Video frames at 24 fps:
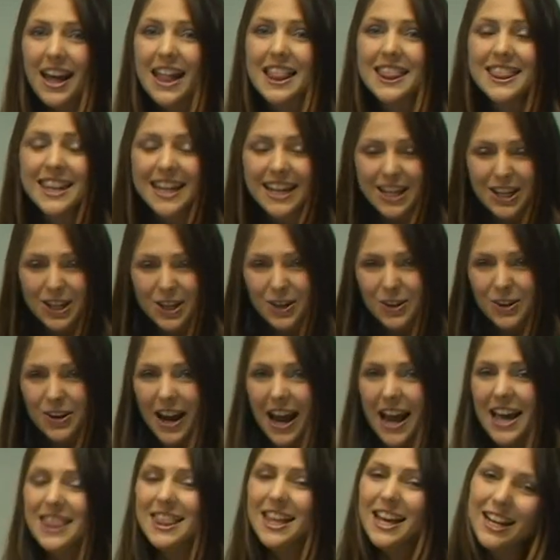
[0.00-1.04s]
Thank you,
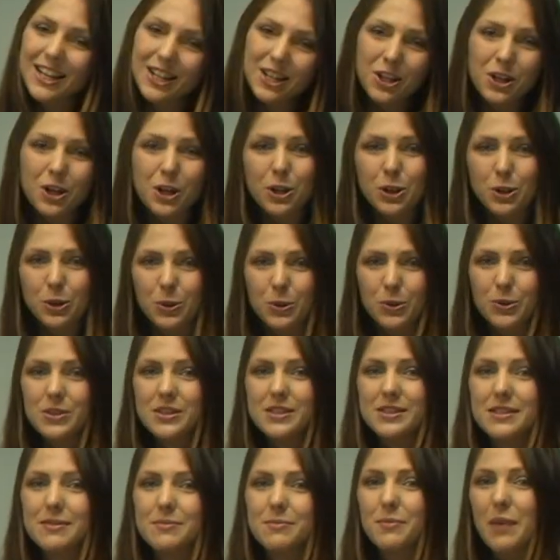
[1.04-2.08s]
and that
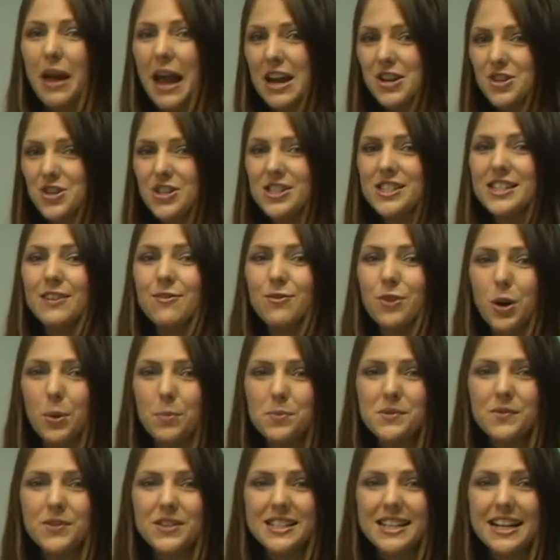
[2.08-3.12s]
concludes HSC
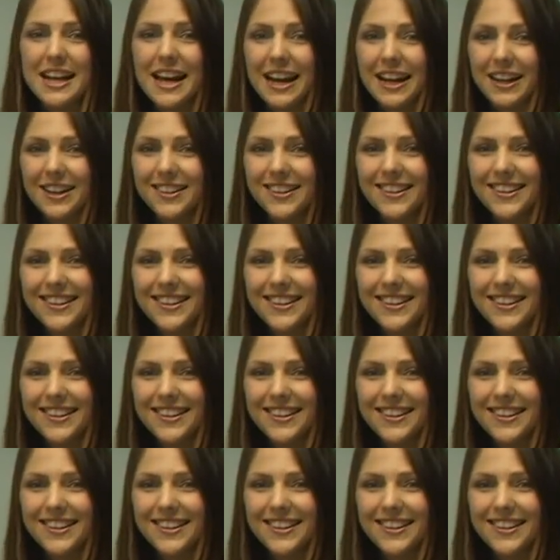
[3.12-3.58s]
verbs for today.